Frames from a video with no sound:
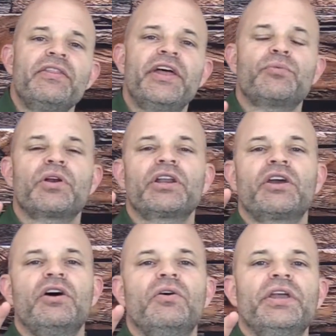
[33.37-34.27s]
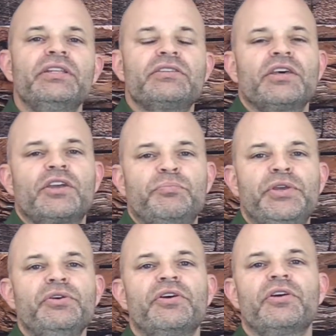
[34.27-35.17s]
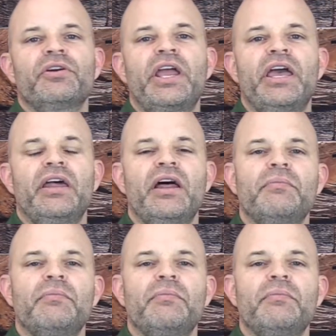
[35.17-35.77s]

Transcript: Then we're going to go into the computer and